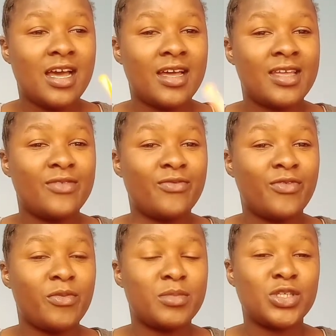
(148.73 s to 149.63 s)

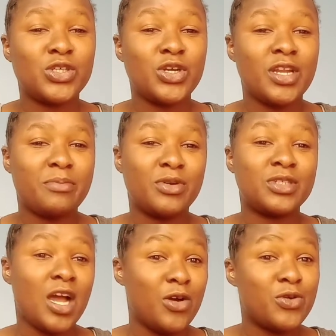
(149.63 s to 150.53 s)
information about
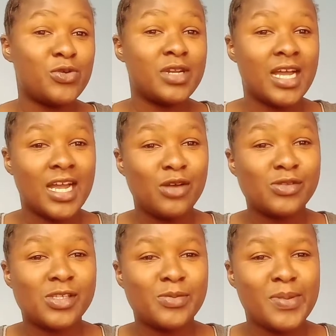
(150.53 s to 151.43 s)
how good
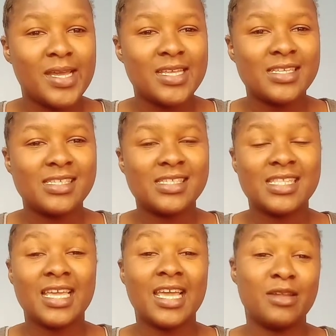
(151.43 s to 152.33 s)
accounts pays,
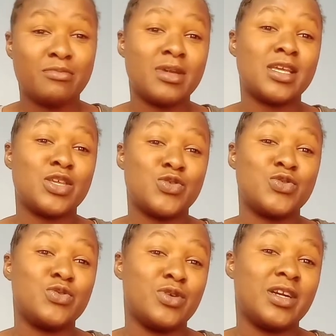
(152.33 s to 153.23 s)
they can make you
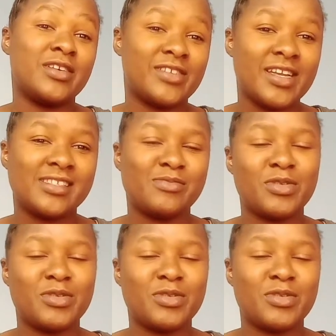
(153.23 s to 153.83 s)
go crazy.